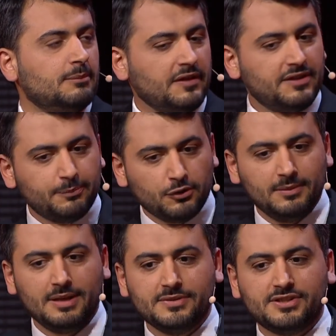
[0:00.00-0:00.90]
But the
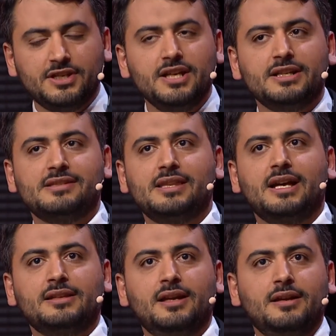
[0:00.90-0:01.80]
problem is here is
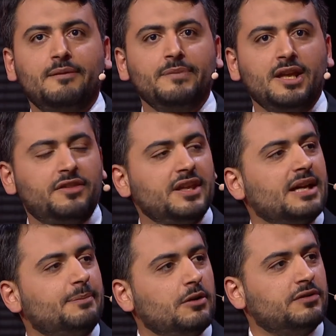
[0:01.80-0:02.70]
that, think
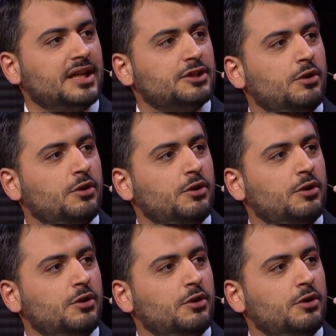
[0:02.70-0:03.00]
about that,